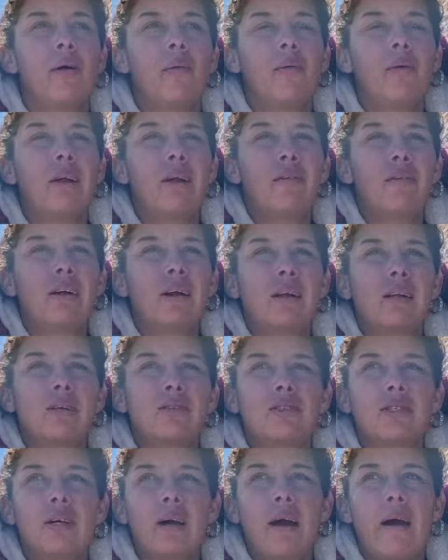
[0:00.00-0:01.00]
whatever
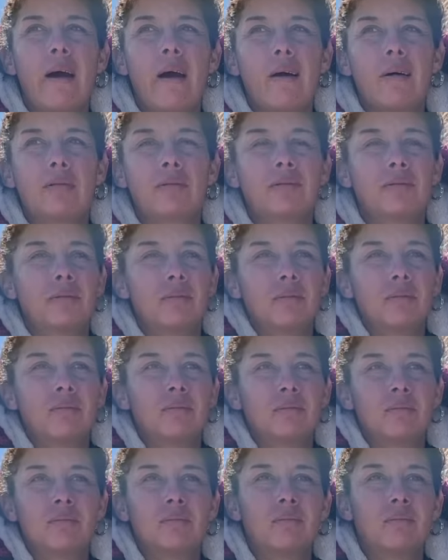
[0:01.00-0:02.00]
energy I have,
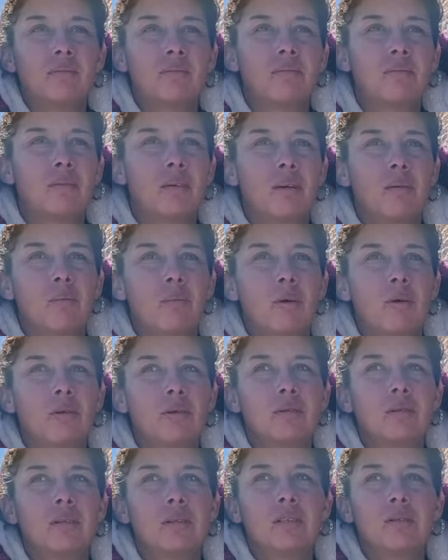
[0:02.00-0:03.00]
the
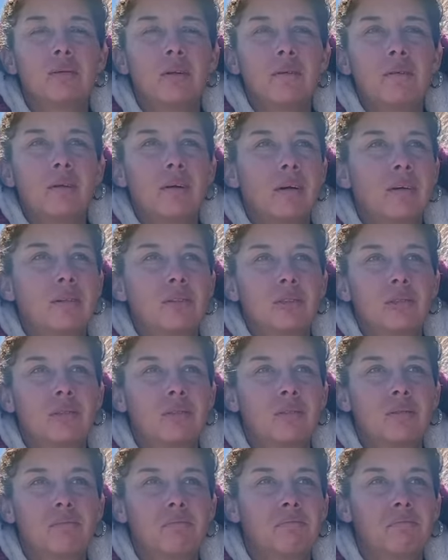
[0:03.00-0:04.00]
most, at least whatever, I just